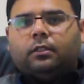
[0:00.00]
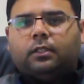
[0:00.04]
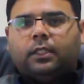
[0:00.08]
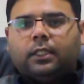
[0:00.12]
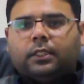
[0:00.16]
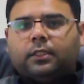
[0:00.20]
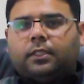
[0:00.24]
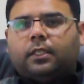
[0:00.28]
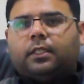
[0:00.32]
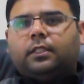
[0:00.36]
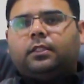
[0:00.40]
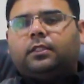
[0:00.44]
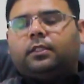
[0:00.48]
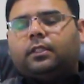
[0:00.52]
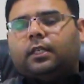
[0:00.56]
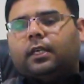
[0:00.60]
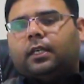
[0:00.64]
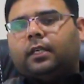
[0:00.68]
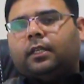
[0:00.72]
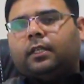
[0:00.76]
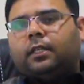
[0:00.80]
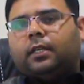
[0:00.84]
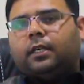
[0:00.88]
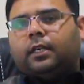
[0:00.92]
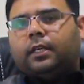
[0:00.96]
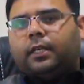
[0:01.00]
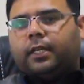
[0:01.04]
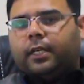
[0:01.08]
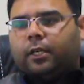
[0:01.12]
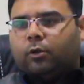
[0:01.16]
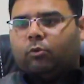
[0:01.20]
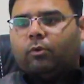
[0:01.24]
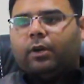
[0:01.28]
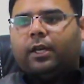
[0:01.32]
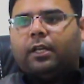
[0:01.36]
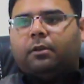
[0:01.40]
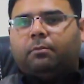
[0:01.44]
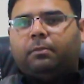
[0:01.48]
This is a
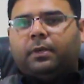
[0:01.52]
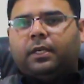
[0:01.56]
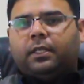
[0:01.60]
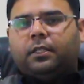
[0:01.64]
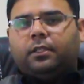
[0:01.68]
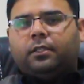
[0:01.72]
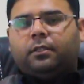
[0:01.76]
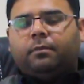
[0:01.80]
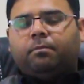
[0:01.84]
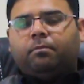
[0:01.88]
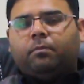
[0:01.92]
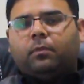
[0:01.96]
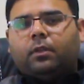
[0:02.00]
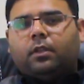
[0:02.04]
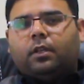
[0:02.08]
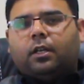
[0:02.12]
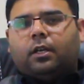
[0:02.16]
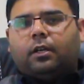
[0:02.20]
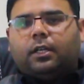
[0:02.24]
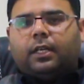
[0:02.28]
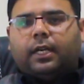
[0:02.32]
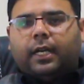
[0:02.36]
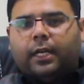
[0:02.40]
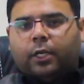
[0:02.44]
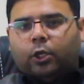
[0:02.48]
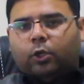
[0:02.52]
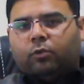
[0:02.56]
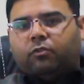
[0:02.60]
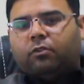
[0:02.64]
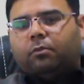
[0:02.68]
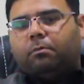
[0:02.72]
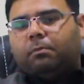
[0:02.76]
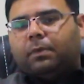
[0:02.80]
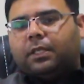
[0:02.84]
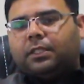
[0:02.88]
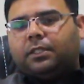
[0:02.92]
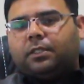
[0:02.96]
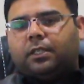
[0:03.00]
requirement, a kind of
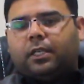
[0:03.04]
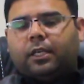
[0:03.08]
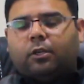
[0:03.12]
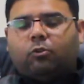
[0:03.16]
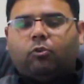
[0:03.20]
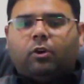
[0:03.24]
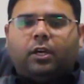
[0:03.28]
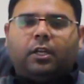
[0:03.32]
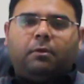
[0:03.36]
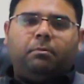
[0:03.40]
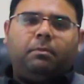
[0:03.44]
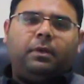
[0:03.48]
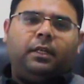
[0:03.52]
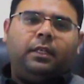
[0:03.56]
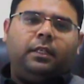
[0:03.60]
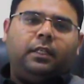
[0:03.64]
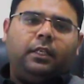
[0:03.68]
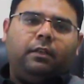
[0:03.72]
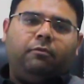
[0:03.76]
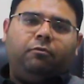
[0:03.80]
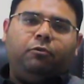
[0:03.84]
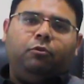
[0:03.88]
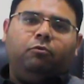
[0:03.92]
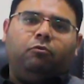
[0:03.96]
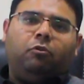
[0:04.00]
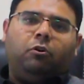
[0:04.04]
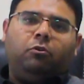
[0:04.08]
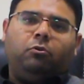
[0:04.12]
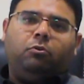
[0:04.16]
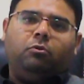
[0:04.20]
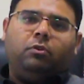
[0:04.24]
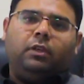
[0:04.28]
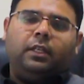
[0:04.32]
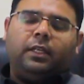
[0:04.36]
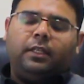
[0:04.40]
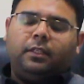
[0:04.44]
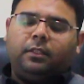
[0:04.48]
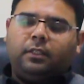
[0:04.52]
a must requirement. If you want to
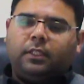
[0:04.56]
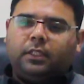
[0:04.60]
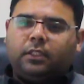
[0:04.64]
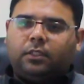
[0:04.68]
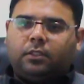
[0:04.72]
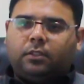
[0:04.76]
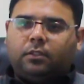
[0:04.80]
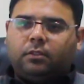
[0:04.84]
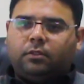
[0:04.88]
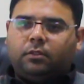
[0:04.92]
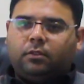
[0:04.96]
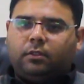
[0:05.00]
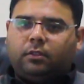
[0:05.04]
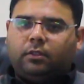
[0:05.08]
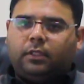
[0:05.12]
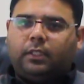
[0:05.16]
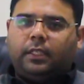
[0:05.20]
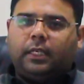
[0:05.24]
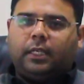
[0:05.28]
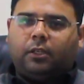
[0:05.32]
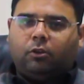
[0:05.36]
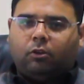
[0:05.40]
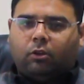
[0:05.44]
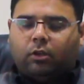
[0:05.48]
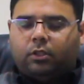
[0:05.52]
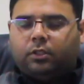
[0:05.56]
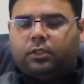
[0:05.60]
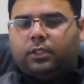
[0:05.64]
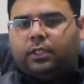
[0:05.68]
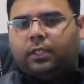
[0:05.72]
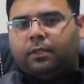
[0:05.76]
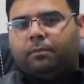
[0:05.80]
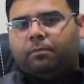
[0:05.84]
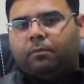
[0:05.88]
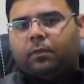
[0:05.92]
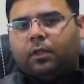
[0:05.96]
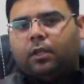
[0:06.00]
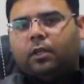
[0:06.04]
learn this
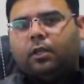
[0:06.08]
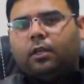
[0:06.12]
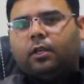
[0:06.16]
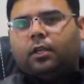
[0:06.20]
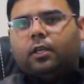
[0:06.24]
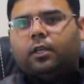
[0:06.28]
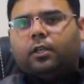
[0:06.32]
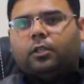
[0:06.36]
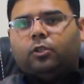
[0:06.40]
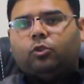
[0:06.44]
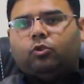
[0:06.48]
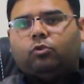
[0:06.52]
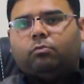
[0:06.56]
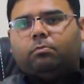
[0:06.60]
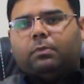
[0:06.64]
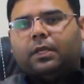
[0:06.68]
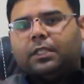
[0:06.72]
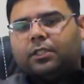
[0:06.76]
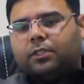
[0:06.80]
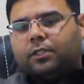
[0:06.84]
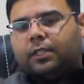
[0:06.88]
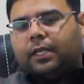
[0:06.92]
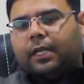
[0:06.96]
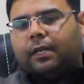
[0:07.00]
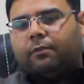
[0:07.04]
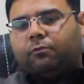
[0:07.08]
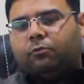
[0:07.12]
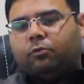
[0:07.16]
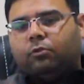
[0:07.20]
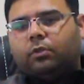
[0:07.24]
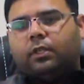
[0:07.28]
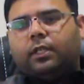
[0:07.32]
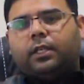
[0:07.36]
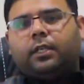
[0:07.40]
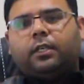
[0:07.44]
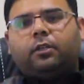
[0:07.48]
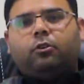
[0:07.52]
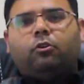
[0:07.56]
technology, you must have to
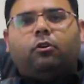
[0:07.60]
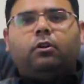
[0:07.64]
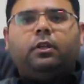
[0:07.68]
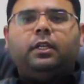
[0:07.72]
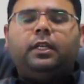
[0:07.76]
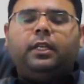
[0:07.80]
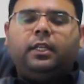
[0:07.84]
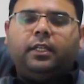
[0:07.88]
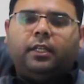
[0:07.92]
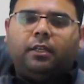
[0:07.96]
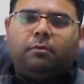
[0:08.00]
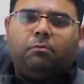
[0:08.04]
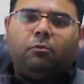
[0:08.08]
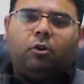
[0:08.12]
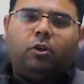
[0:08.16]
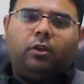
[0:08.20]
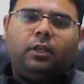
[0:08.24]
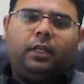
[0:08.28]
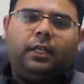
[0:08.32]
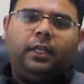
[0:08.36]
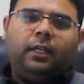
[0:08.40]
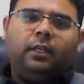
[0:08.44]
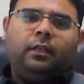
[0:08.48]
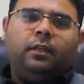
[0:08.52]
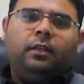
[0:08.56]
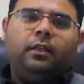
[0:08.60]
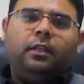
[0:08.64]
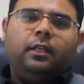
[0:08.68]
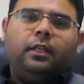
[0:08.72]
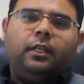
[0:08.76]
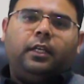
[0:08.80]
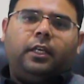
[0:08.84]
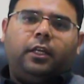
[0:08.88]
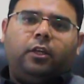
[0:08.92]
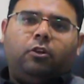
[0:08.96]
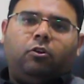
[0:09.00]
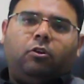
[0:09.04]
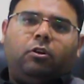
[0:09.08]
learn non-linear modeling
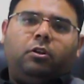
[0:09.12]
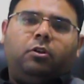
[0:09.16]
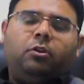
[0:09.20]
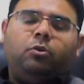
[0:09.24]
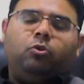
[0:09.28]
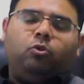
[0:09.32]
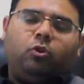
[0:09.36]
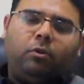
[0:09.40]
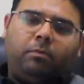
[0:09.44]
in order to